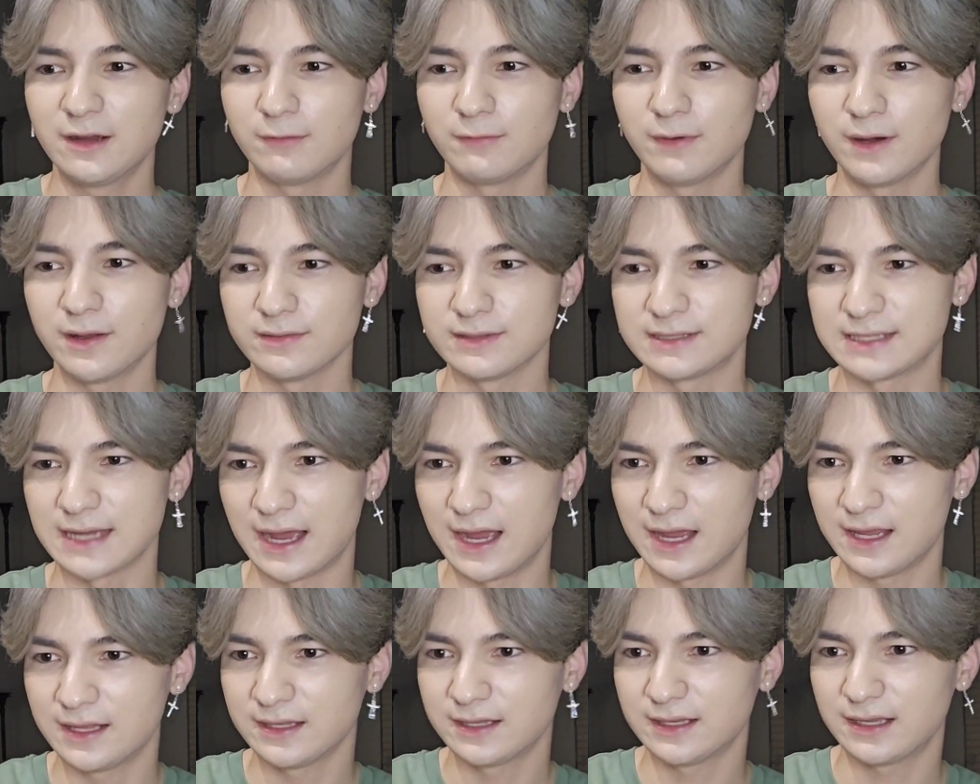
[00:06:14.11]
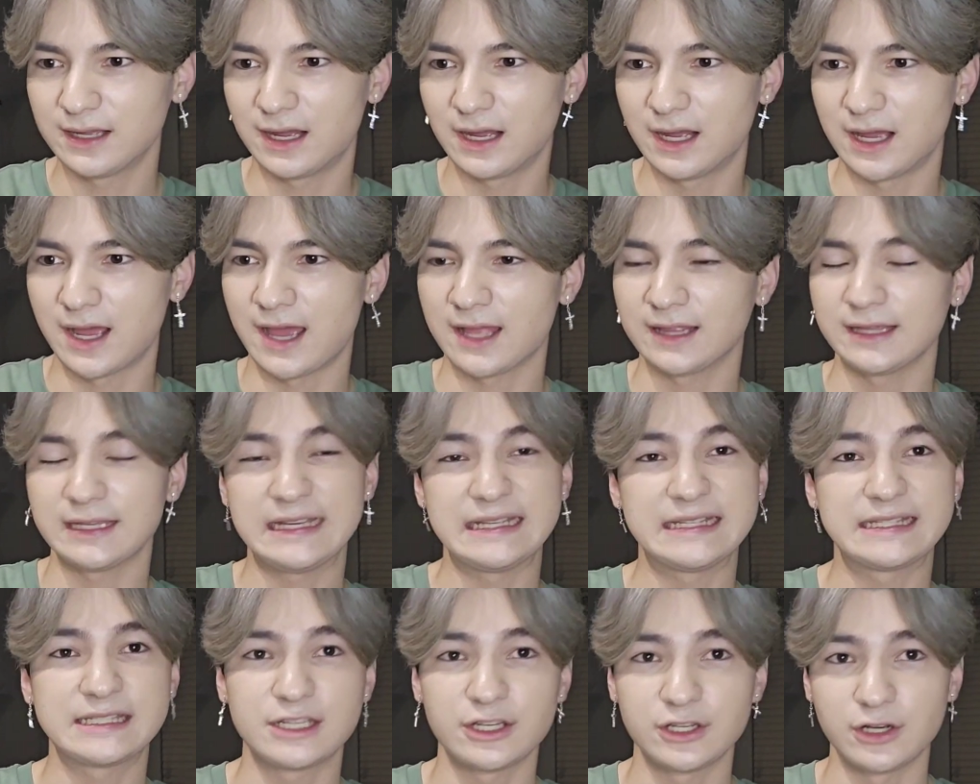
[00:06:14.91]
well done, at
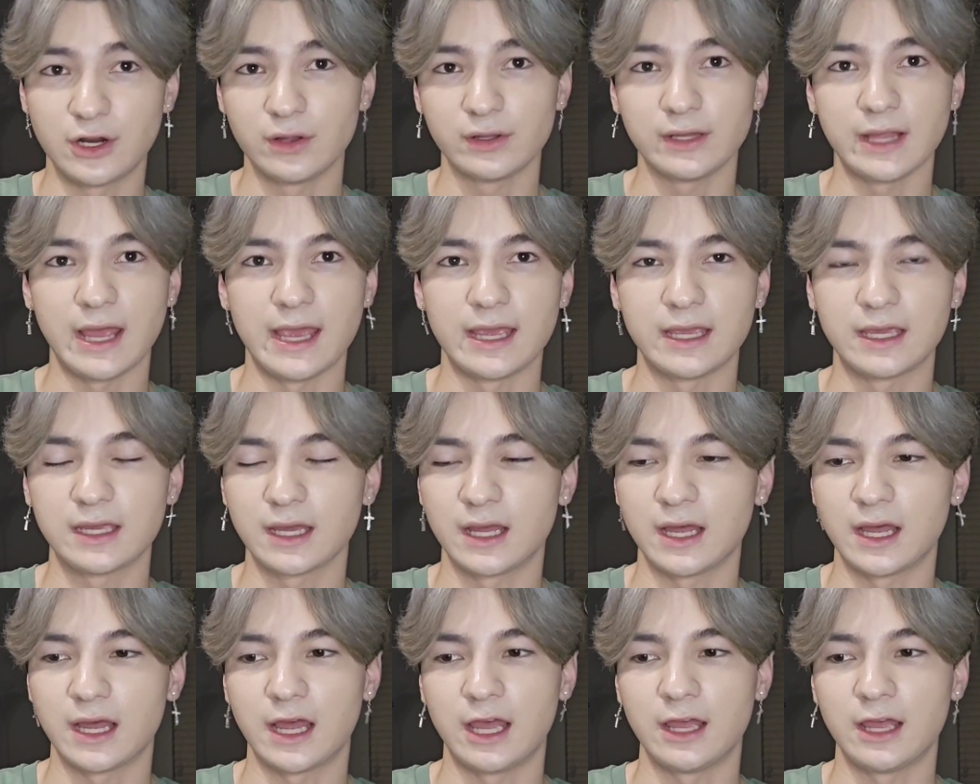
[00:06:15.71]
least, you know, like